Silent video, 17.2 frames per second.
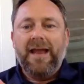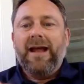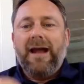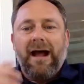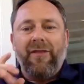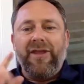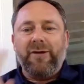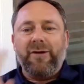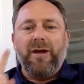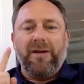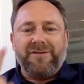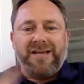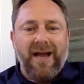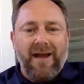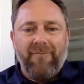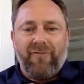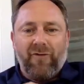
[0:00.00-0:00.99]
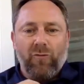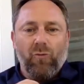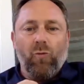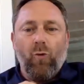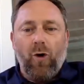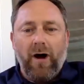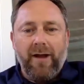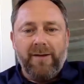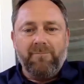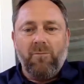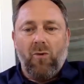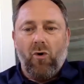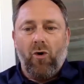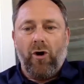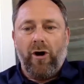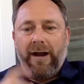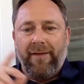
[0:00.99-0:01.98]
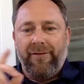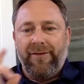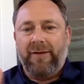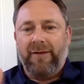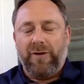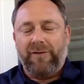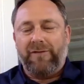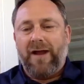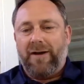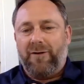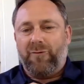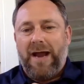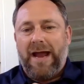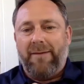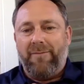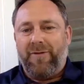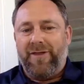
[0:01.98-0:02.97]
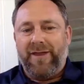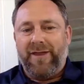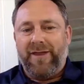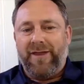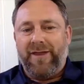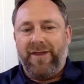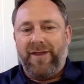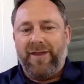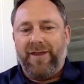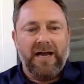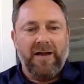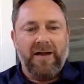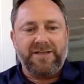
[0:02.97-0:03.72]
I think we have time for one more, and then we've got to wrap things up.